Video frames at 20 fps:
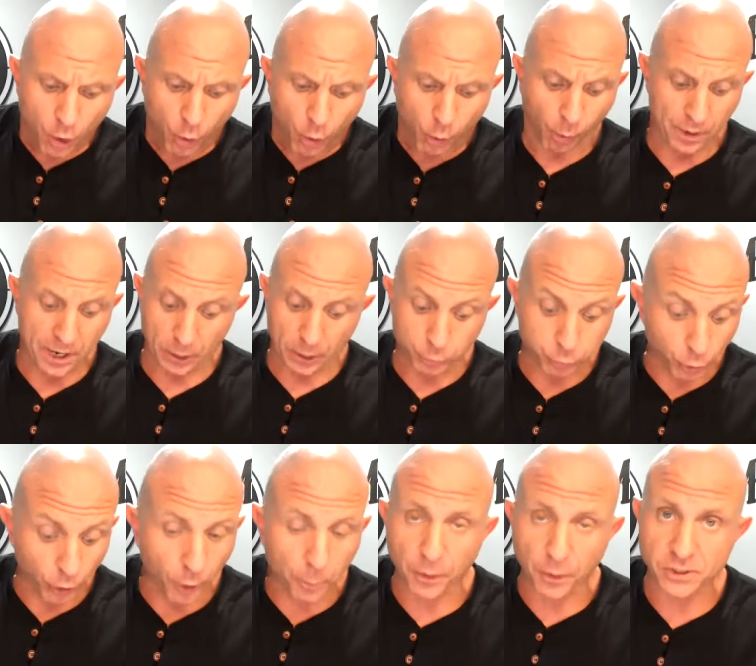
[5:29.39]
well, we got to
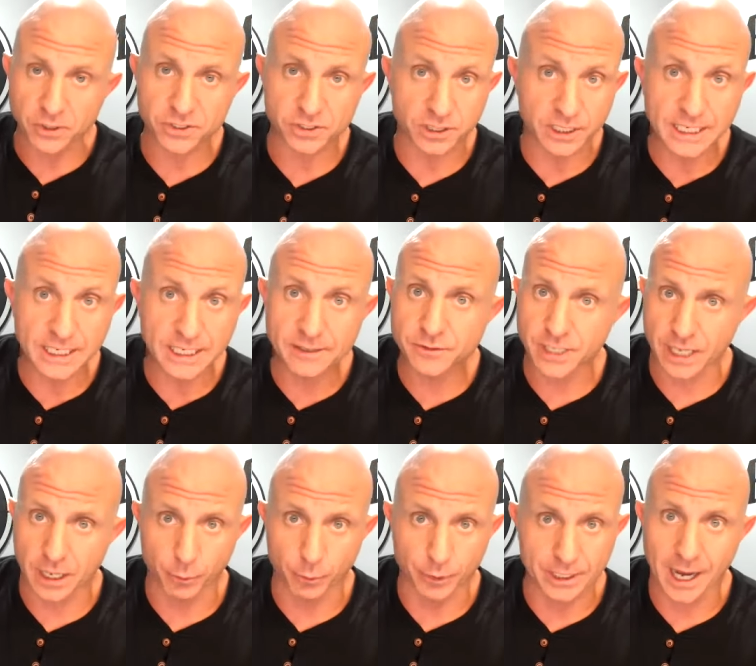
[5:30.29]
roll up our sleeves
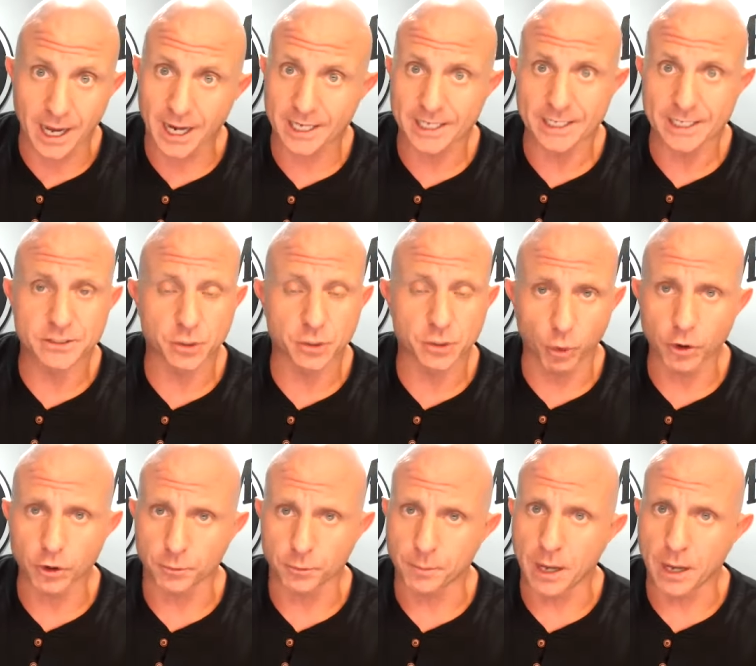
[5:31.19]
and we got to get to
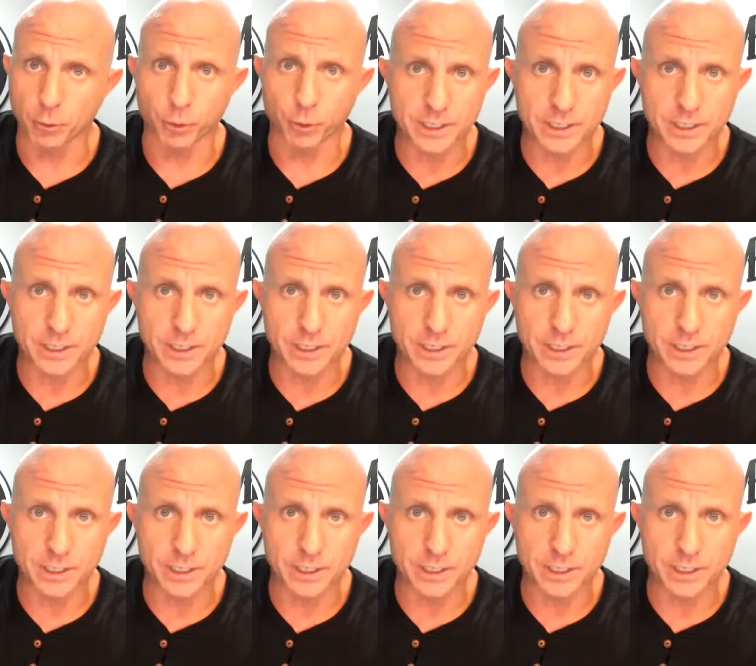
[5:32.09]
work, man.